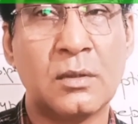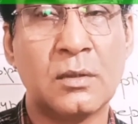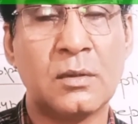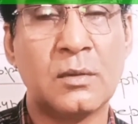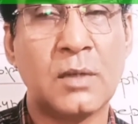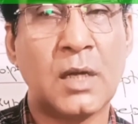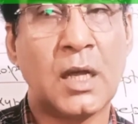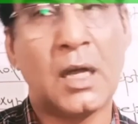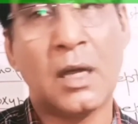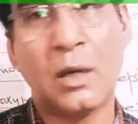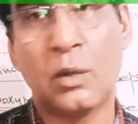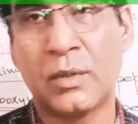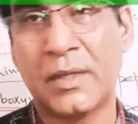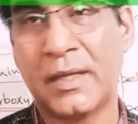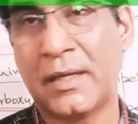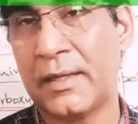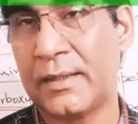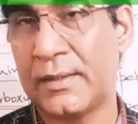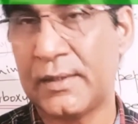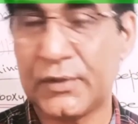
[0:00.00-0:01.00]
how the
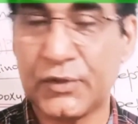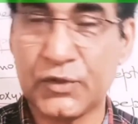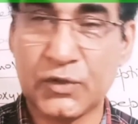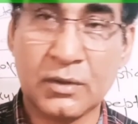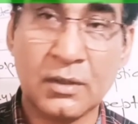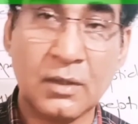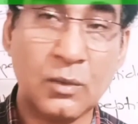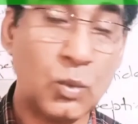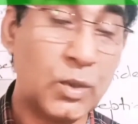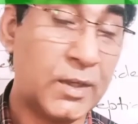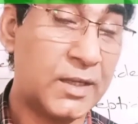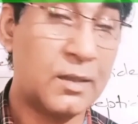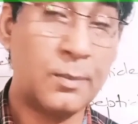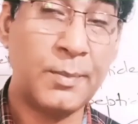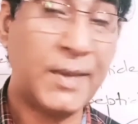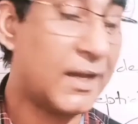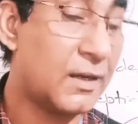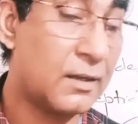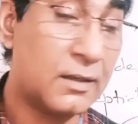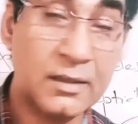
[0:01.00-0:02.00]
digestion, what is the
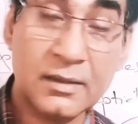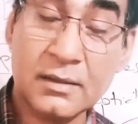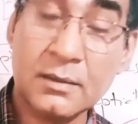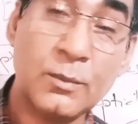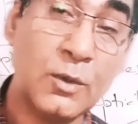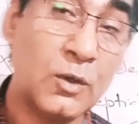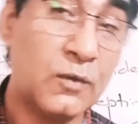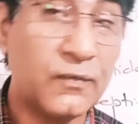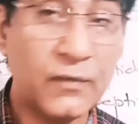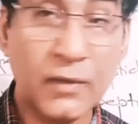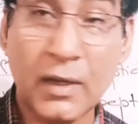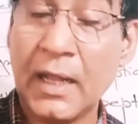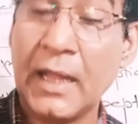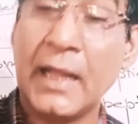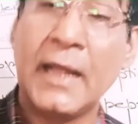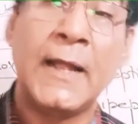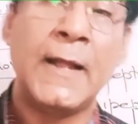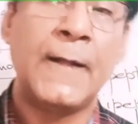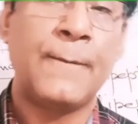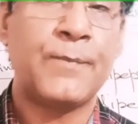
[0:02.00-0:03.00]
mechanism of
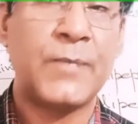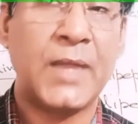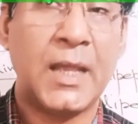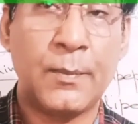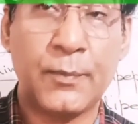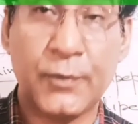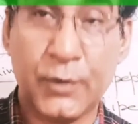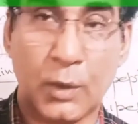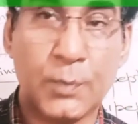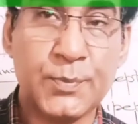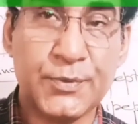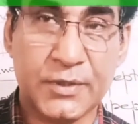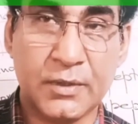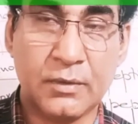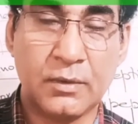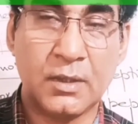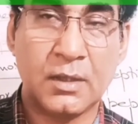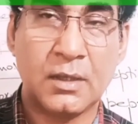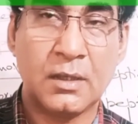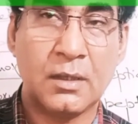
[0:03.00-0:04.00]
the absorption